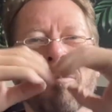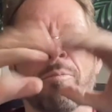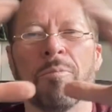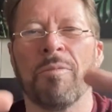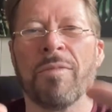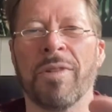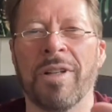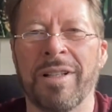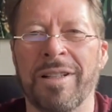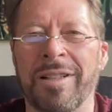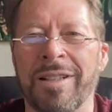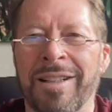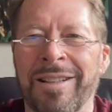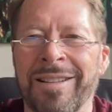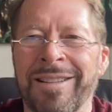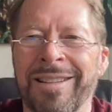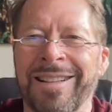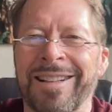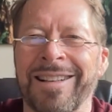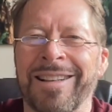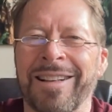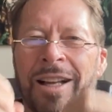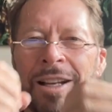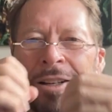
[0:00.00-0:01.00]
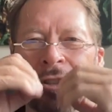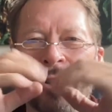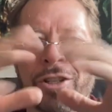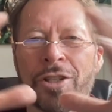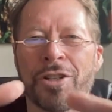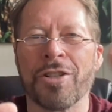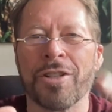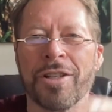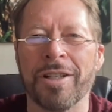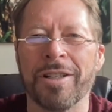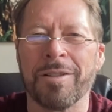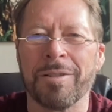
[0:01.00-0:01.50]
And not
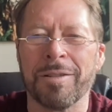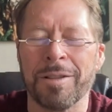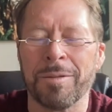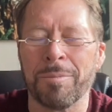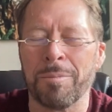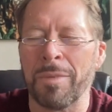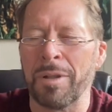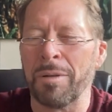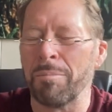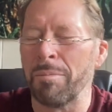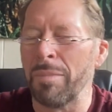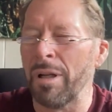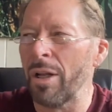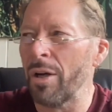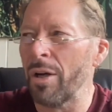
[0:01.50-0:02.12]
just a blow.